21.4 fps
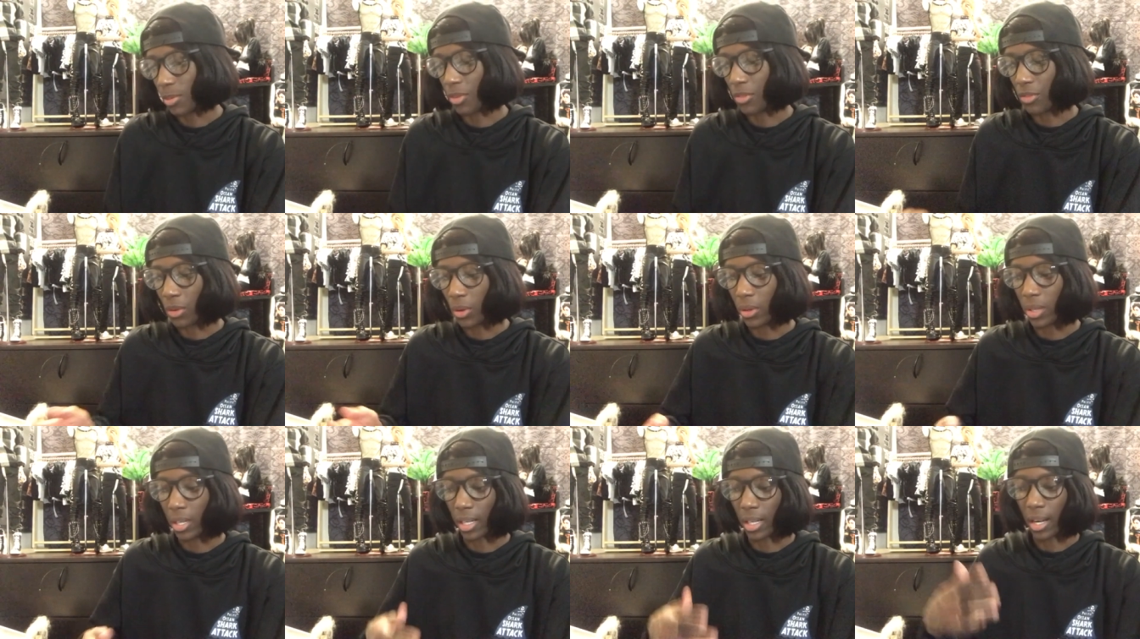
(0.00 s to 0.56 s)

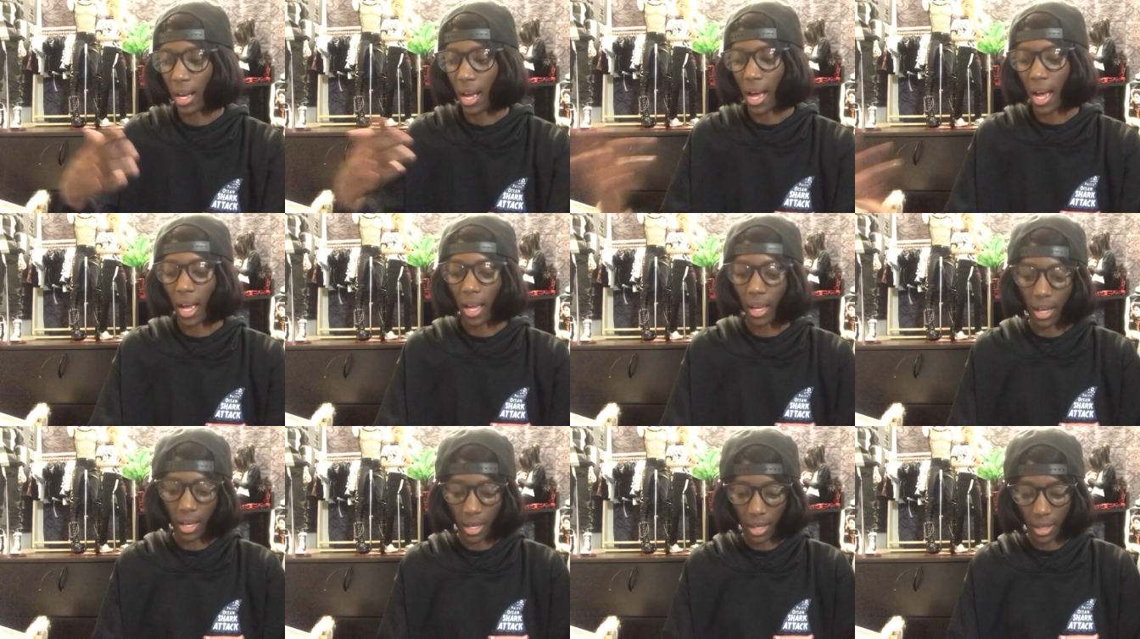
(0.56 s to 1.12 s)
before
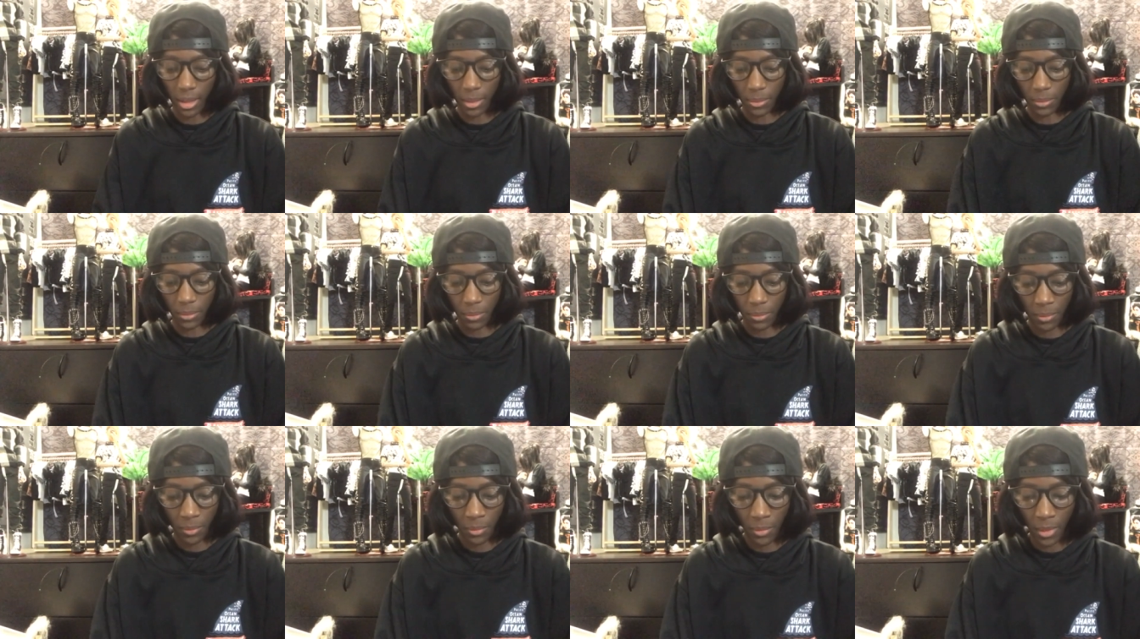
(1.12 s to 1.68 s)
I um,
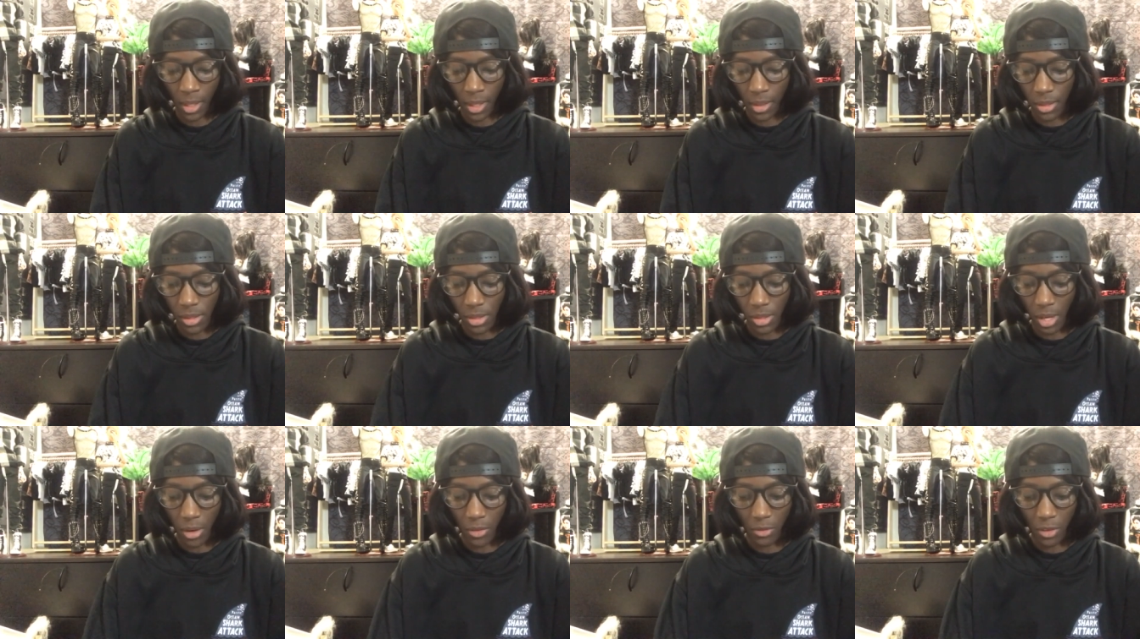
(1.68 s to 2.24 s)

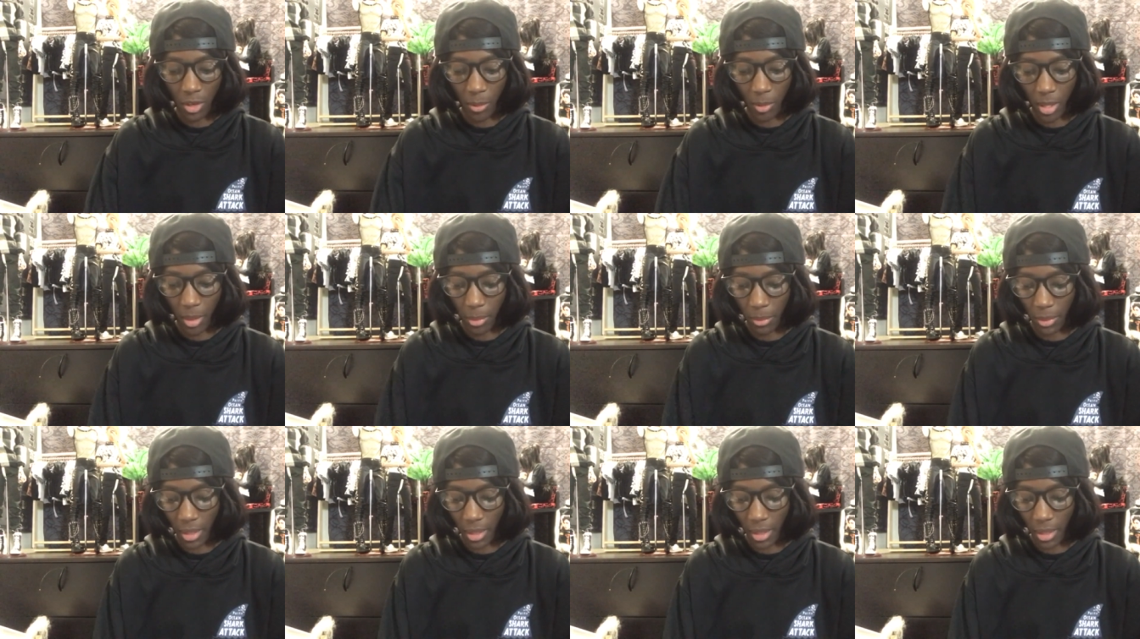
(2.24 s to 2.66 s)
start filming,